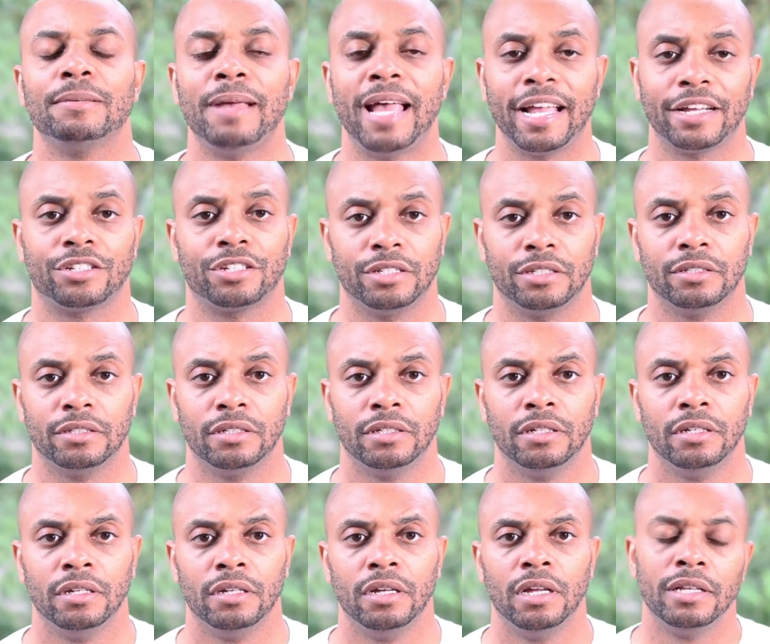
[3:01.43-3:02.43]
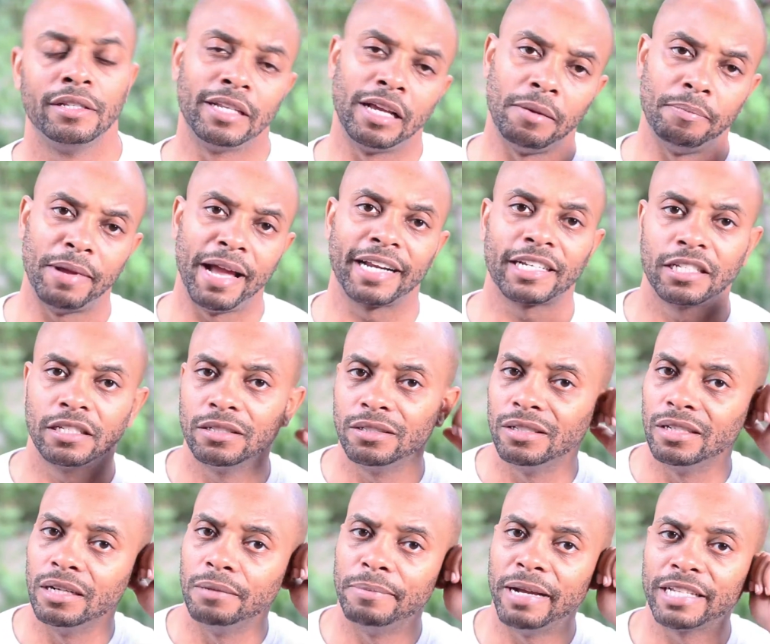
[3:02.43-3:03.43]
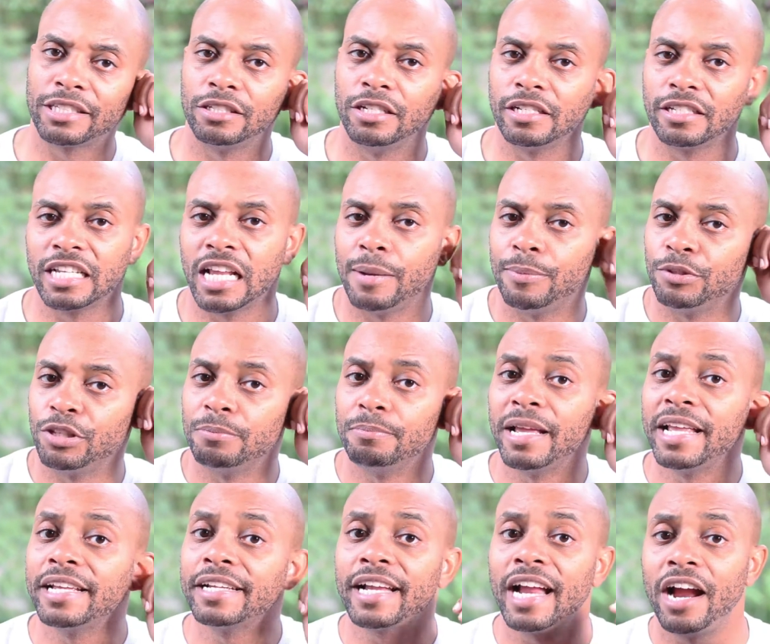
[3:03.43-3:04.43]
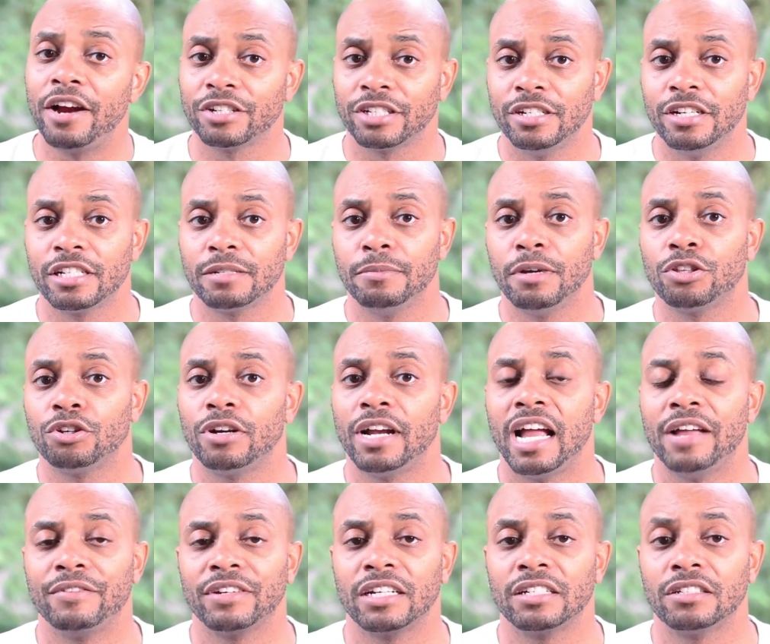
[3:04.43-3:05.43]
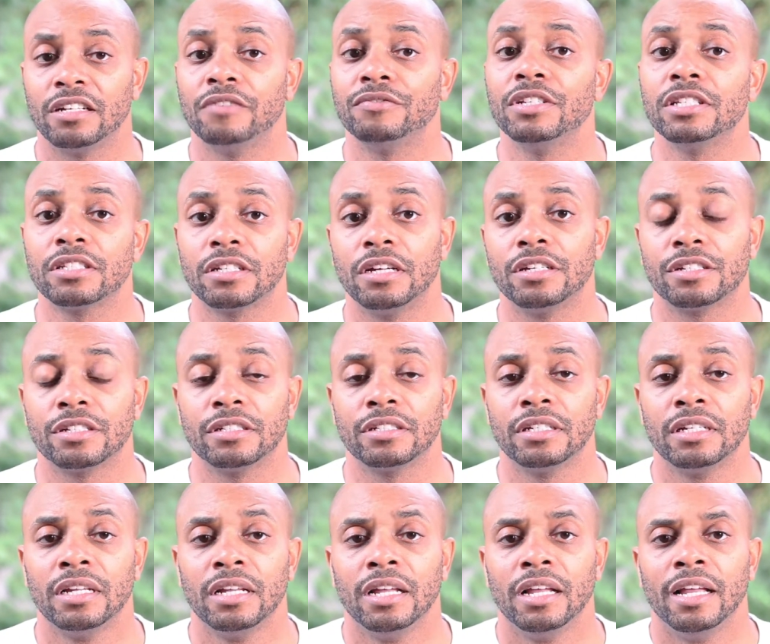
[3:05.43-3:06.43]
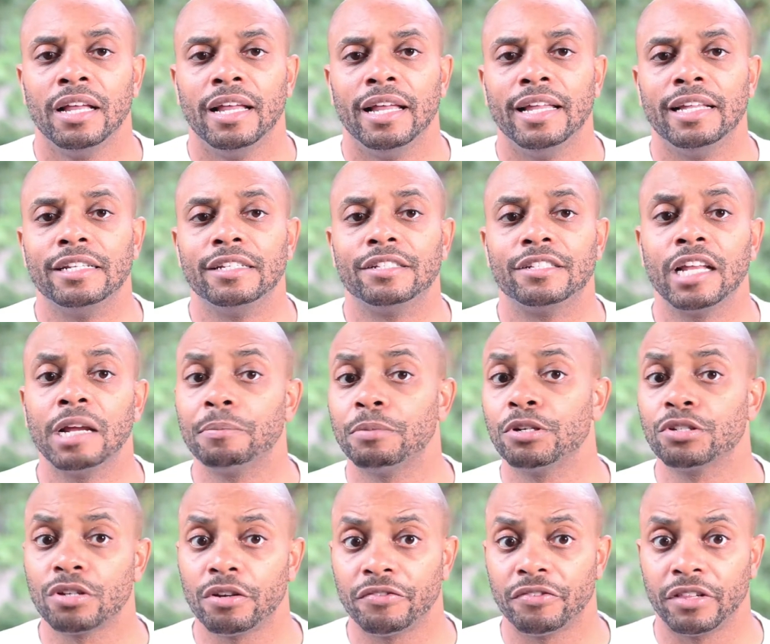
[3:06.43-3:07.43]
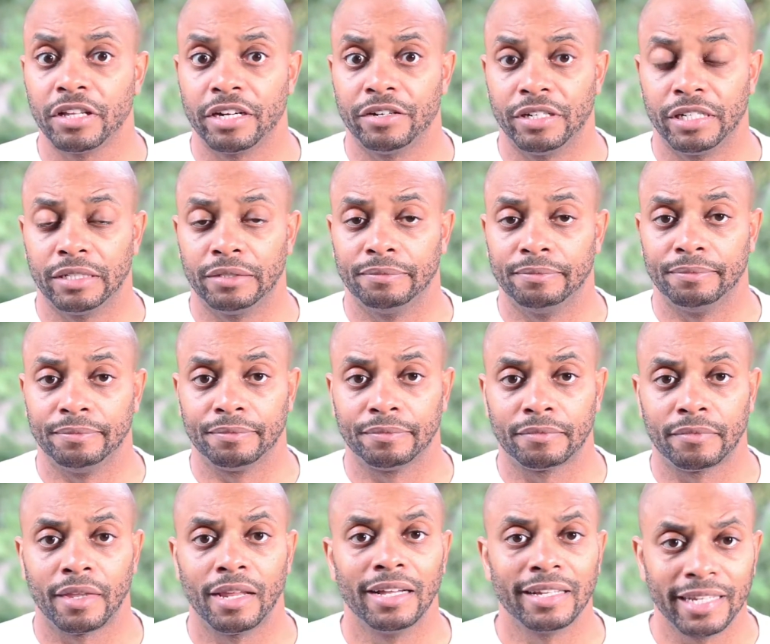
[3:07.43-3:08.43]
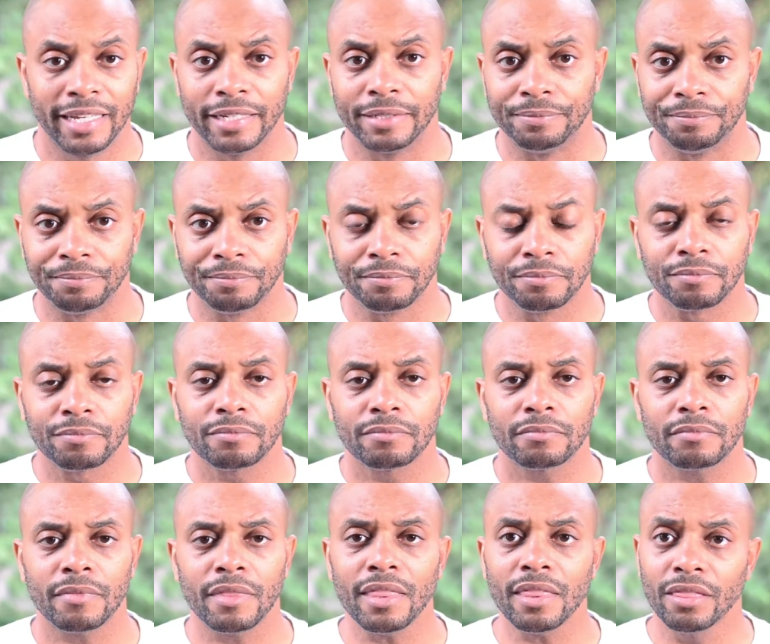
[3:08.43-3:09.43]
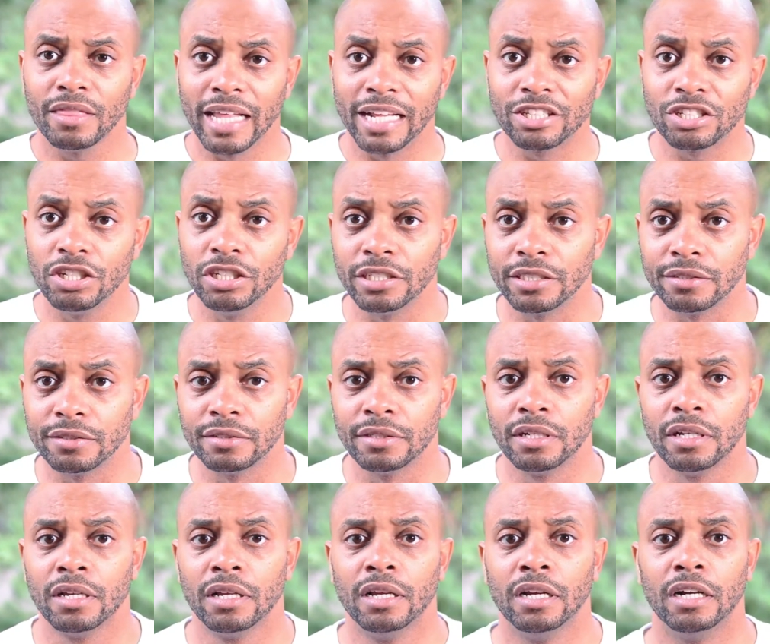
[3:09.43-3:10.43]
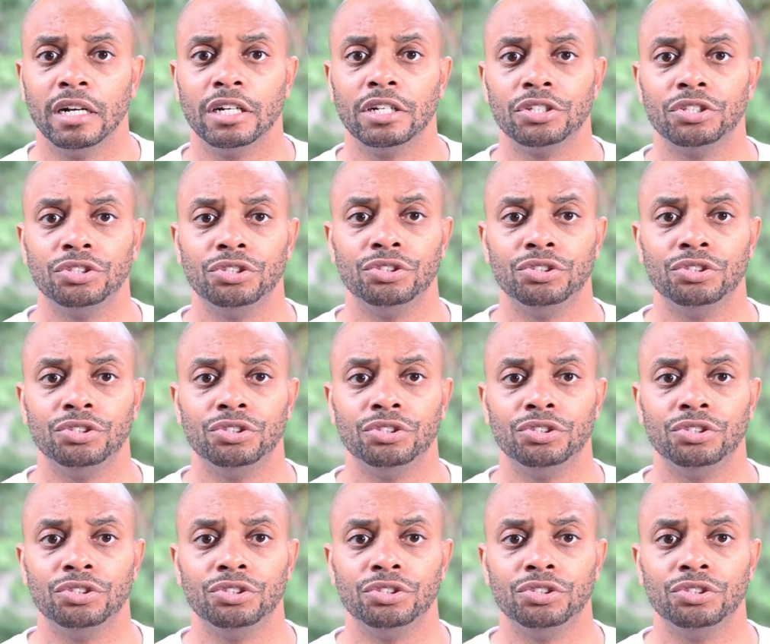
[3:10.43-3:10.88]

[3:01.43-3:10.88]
action. Now back to the example. The main character and his mother are having a tough discussion, and tempers are flaring. Again, that's good. That's